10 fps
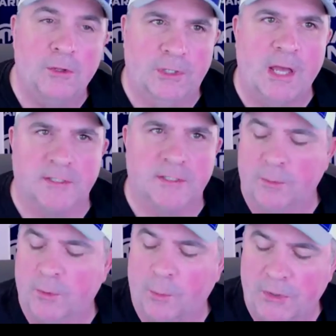got
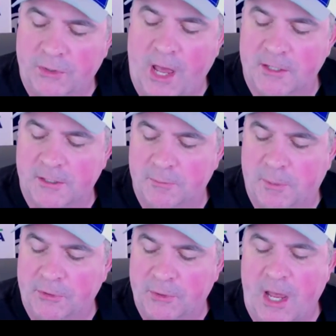some
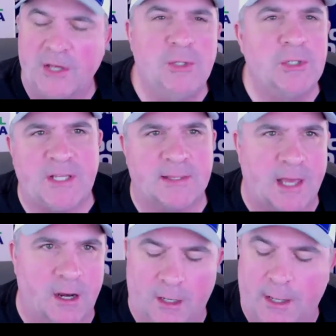people doing, and you set that
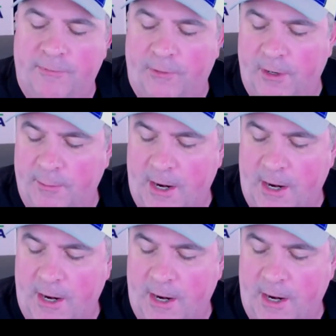all up for them, right?